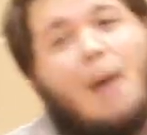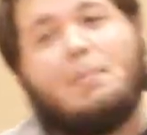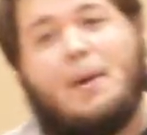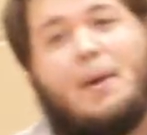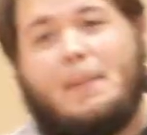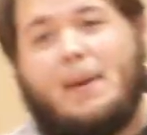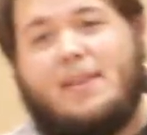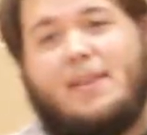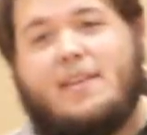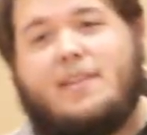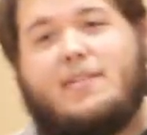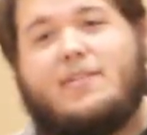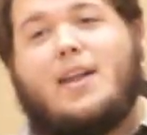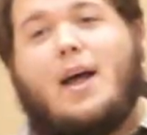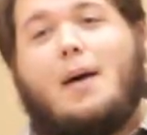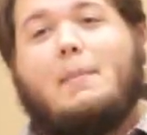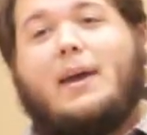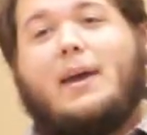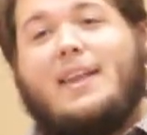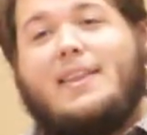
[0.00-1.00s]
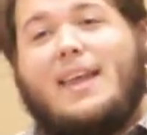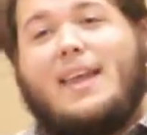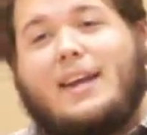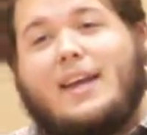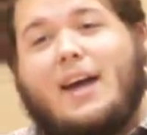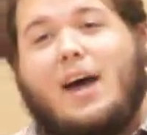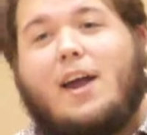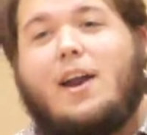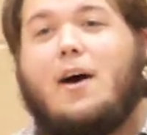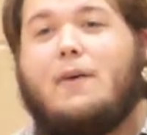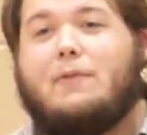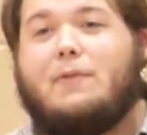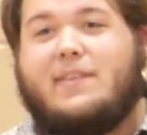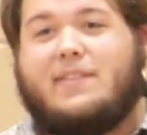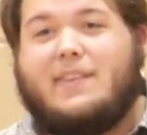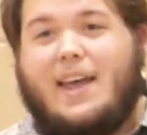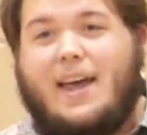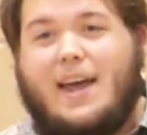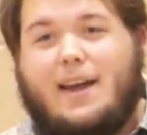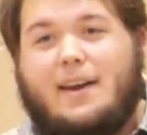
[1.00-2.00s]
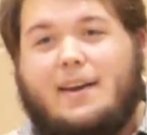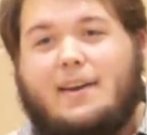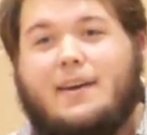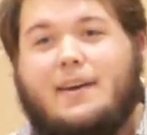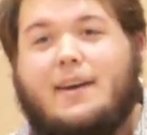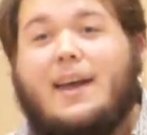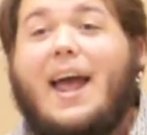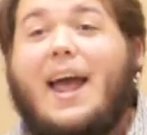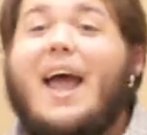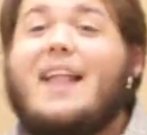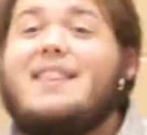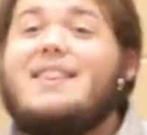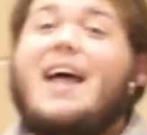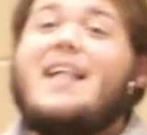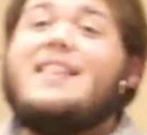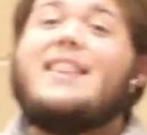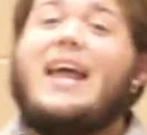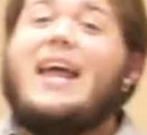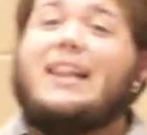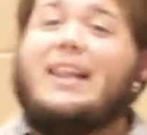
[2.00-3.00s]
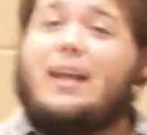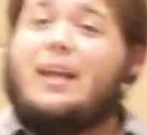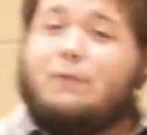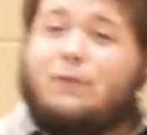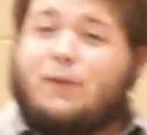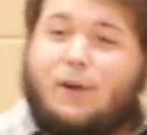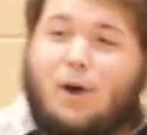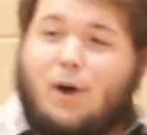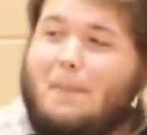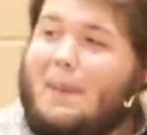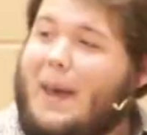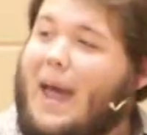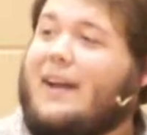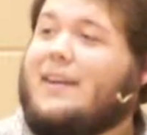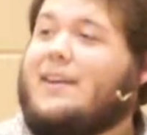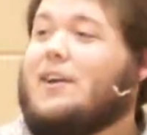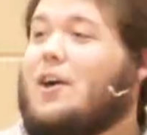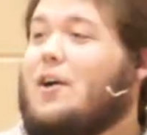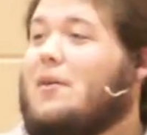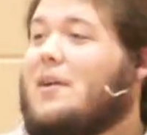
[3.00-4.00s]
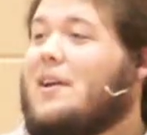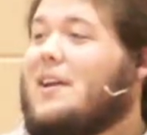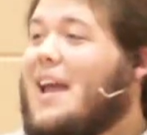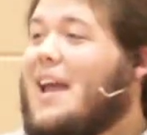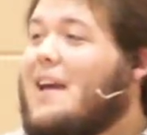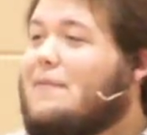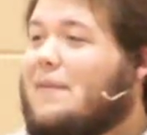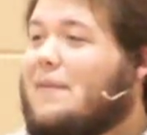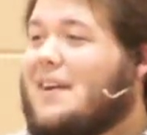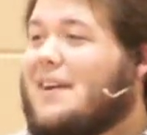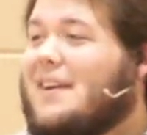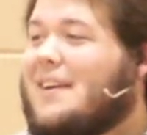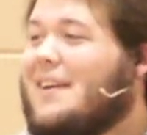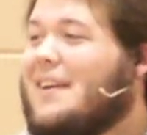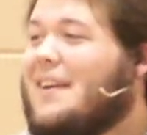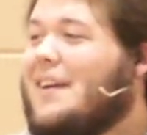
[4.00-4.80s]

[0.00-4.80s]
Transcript: him in the stomach, and then cut off his head. And then they leave to go to David.